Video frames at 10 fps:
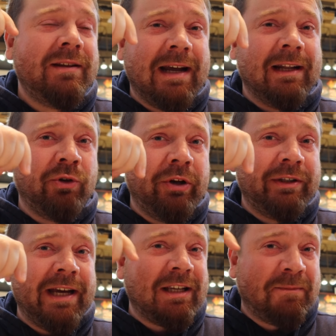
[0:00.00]
San Antonio,
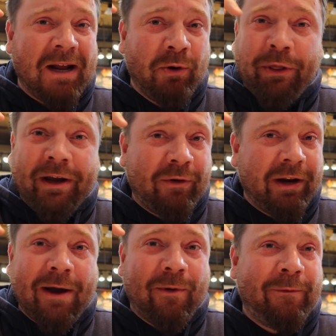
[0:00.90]
Texas, but I don't think I'm going
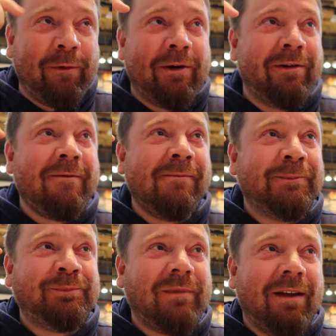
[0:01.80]
to get one for
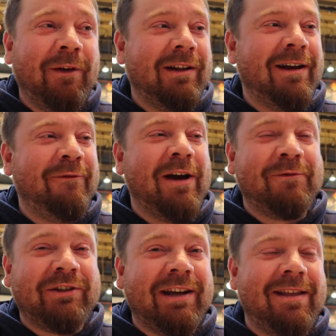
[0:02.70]
Philadelphia
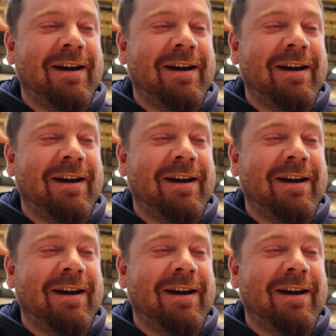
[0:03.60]
after saying